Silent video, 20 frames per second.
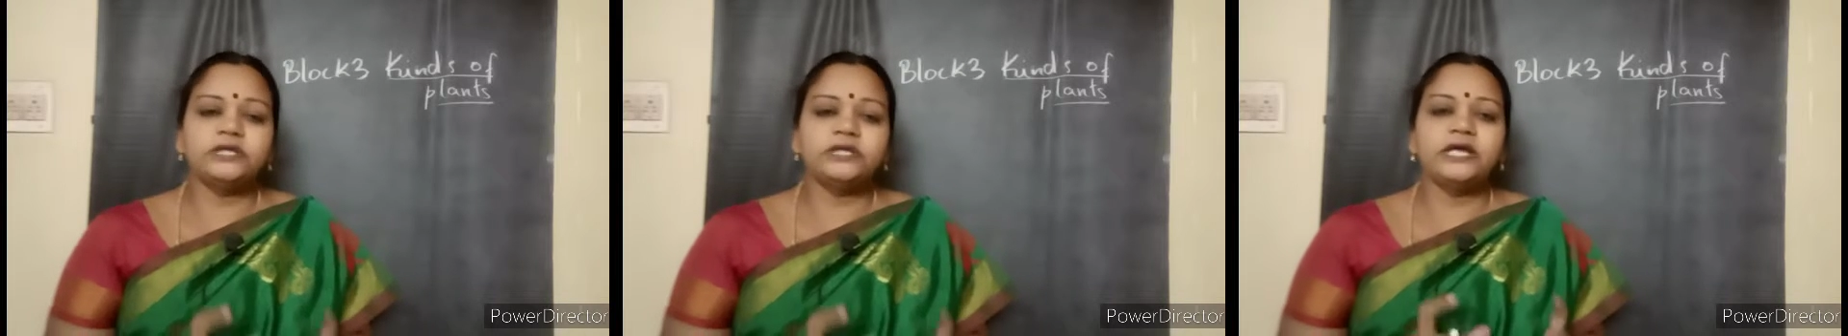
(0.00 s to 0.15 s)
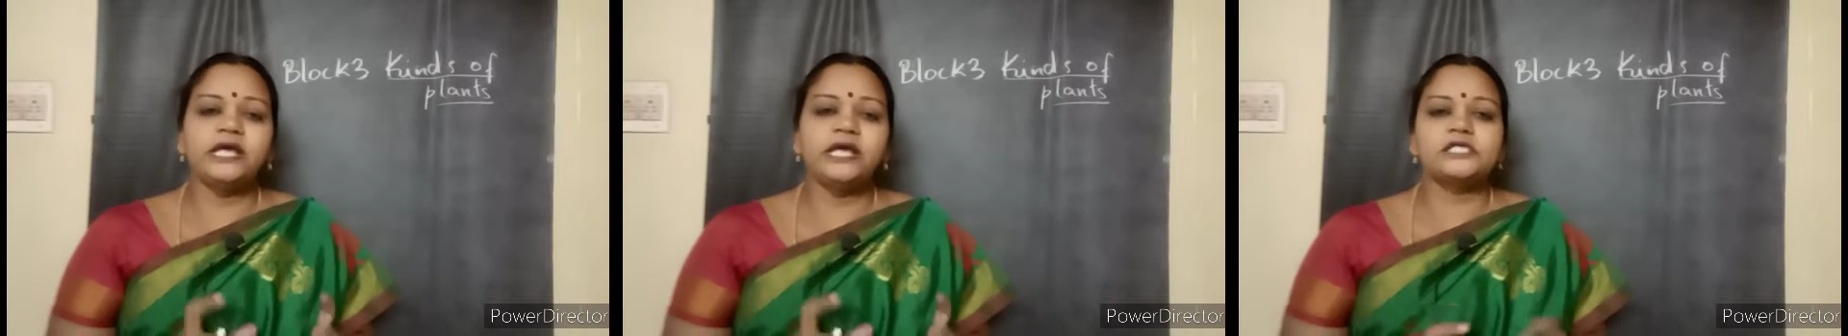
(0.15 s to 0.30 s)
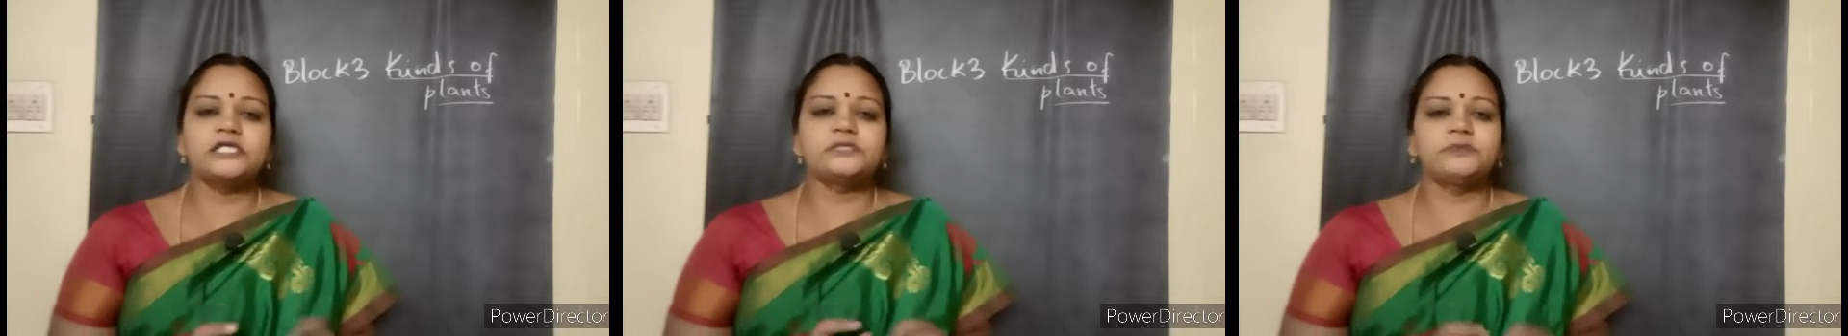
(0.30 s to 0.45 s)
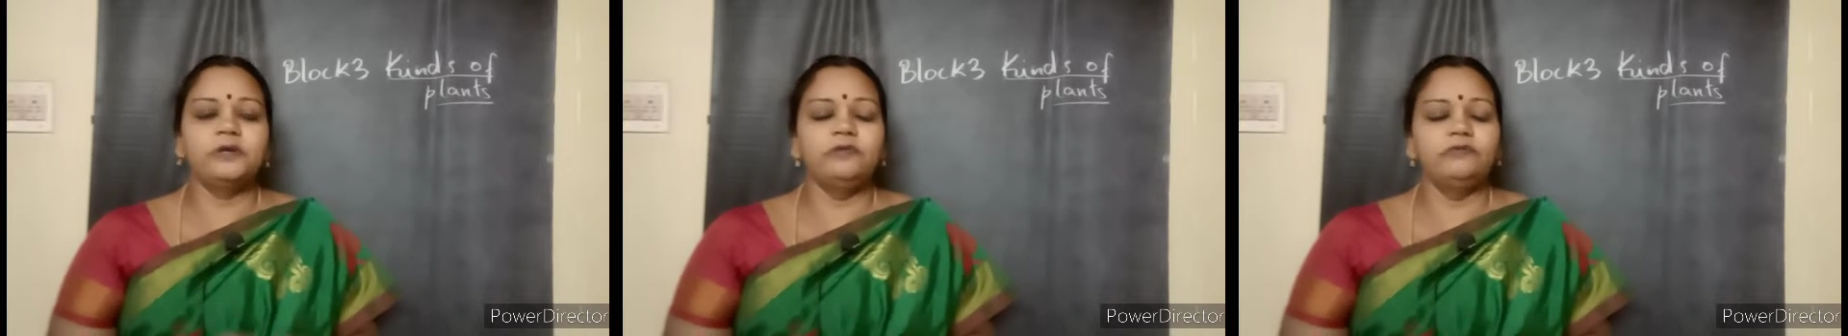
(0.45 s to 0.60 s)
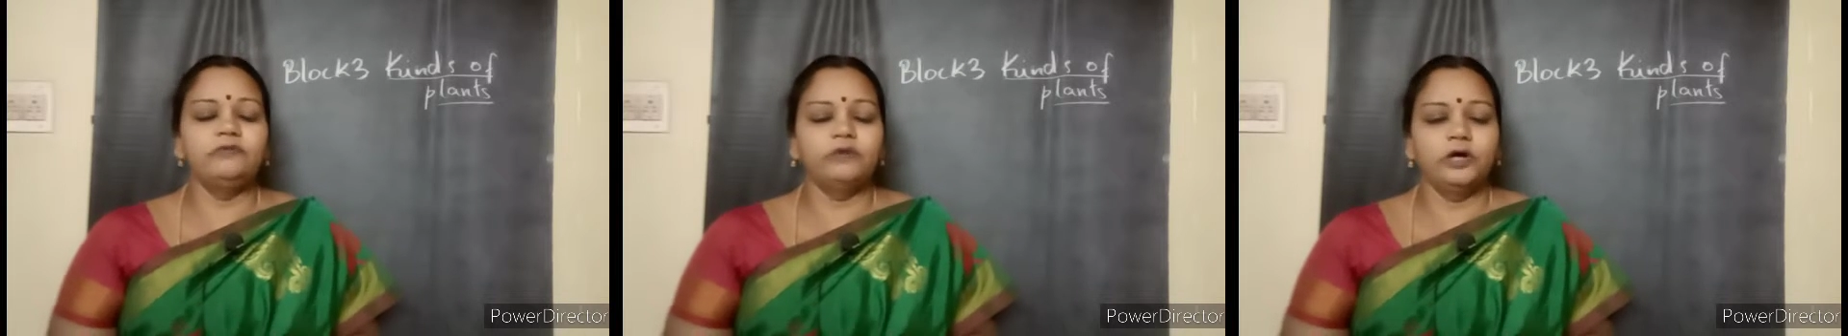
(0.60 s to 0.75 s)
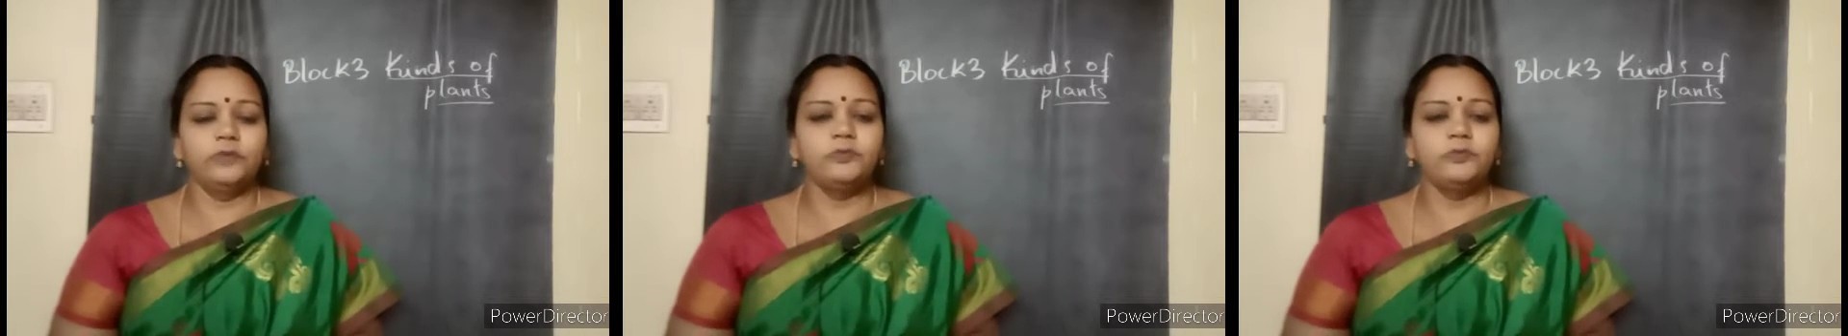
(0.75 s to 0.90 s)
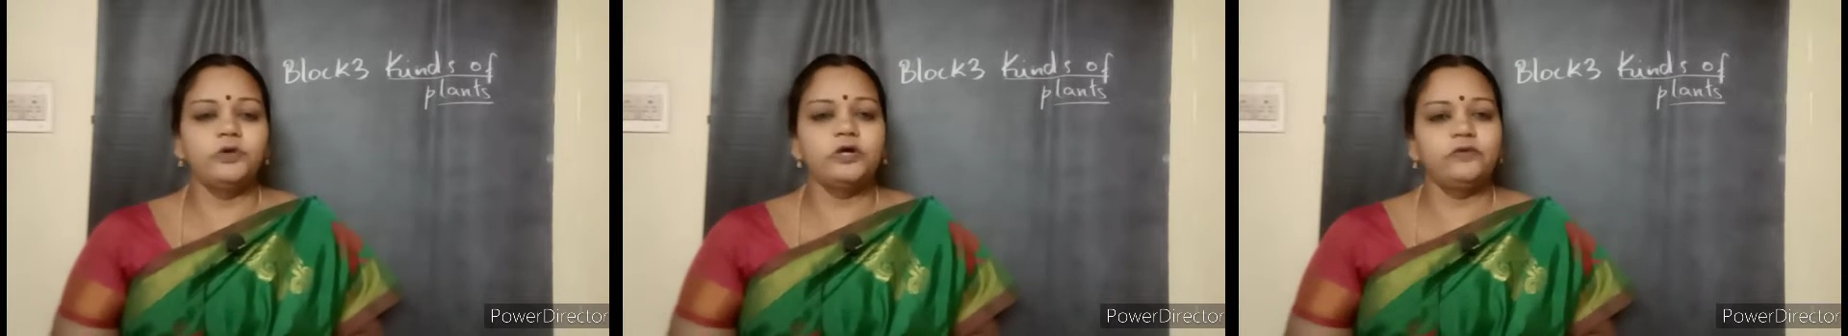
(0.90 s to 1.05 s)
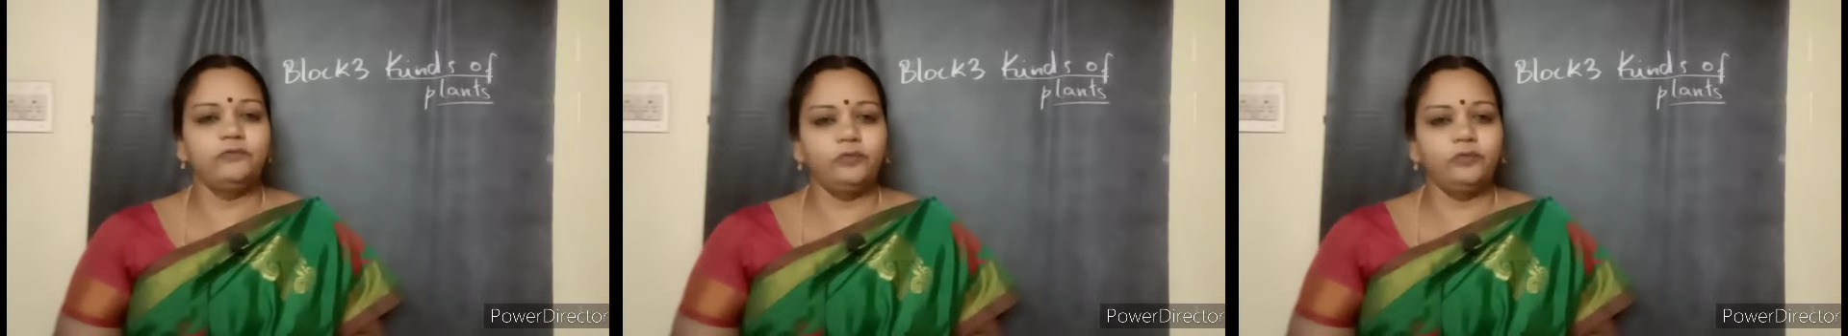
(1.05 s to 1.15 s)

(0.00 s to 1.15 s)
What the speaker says: 3 S1 workbook.